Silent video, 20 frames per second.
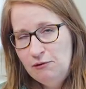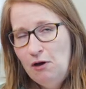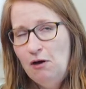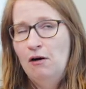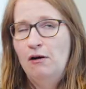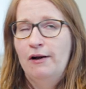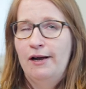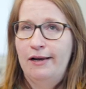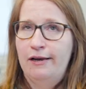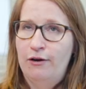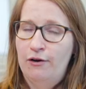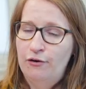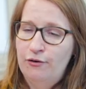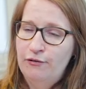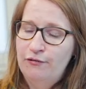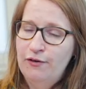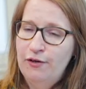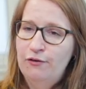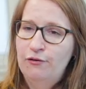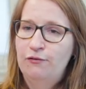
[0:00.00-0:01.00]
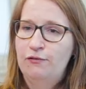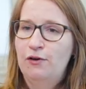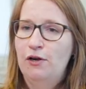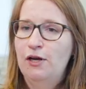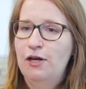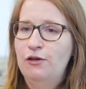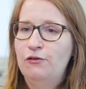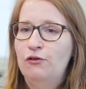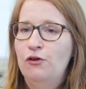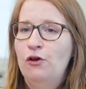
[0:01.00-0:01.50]
law and other fields of
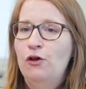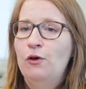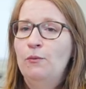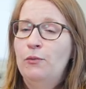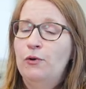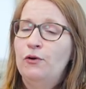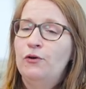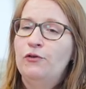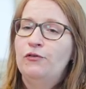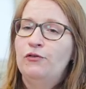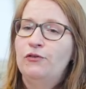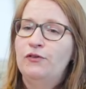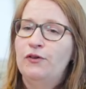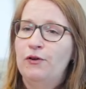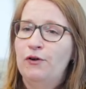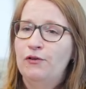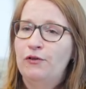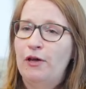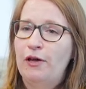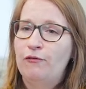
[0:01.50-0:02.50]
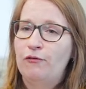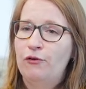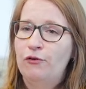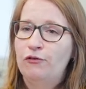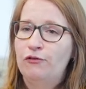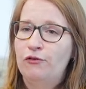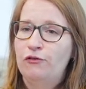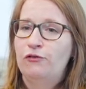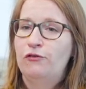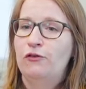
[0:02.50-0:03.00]
knowledge, but also there are
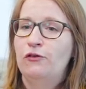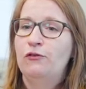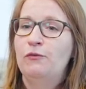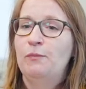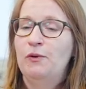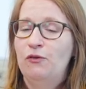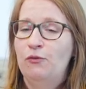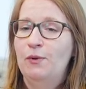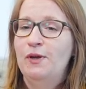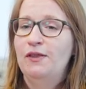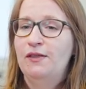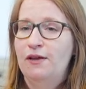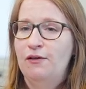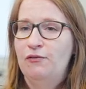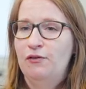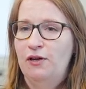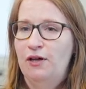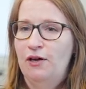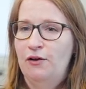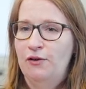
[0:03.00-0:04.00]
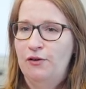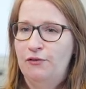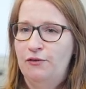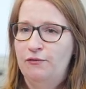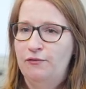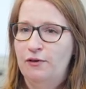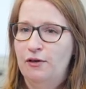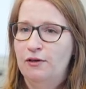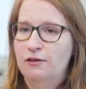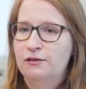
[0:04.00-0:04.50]
divergences between different areas
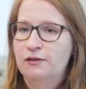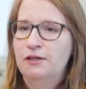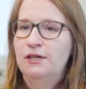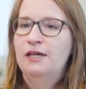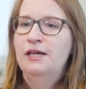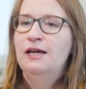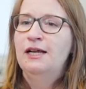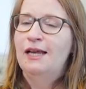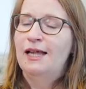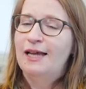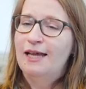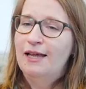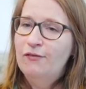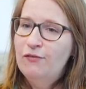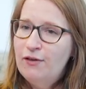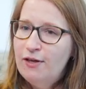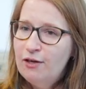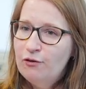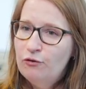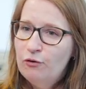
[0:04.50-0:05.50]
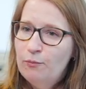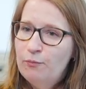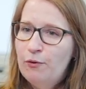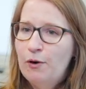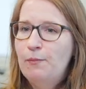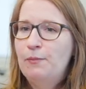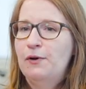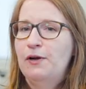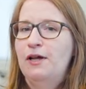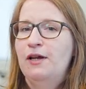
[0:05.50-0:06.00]
of law, like intellectual
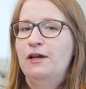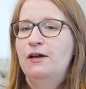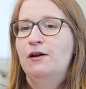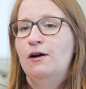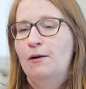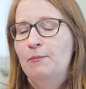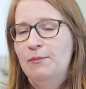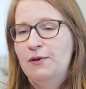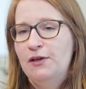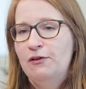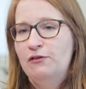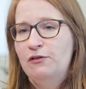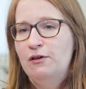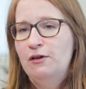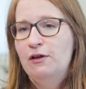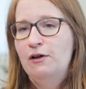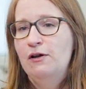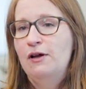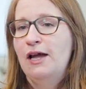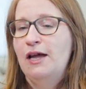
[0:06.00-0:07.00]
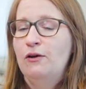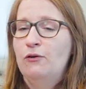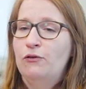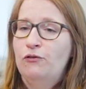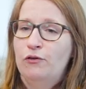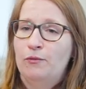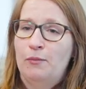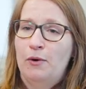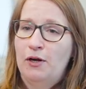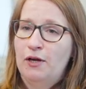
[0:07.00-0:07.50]
property, competition law, and
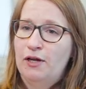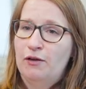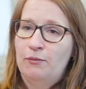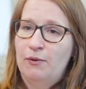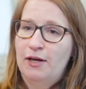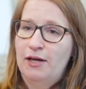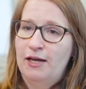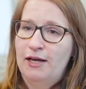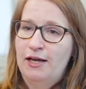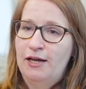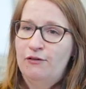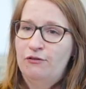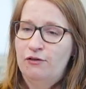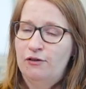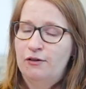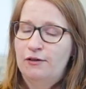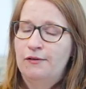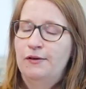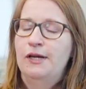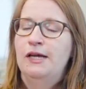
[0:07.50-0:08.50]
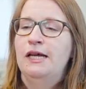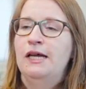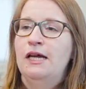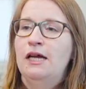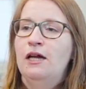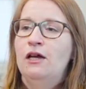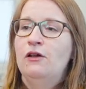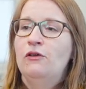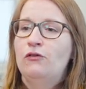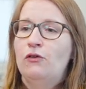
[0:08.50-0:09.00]
also market regulation.
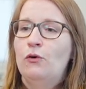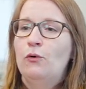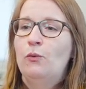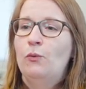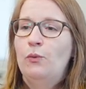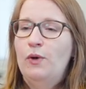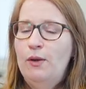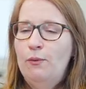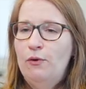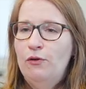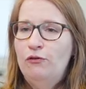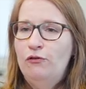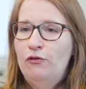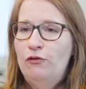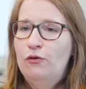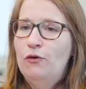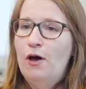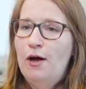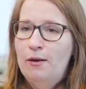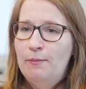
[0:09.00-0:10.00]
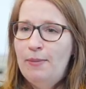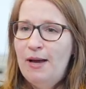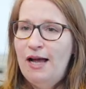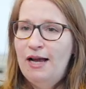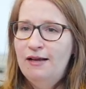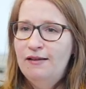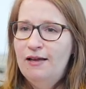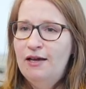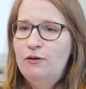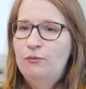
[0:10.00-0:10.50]
So we want to
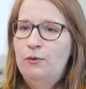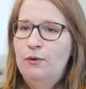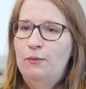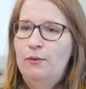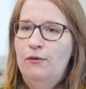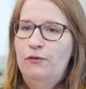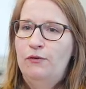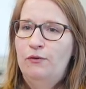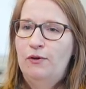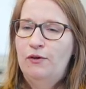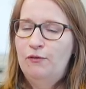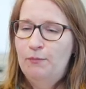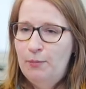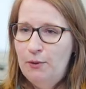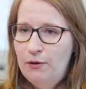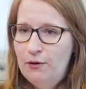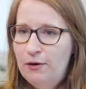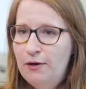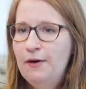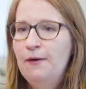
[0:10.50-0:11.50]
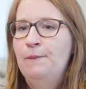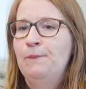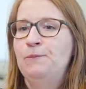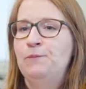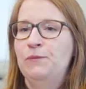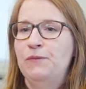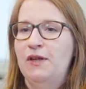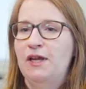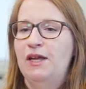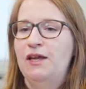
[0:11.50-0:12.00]
unpack that. We want to explore
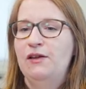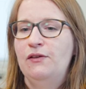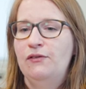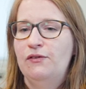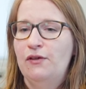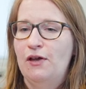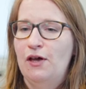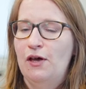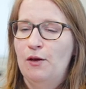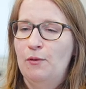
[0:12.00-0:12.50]
these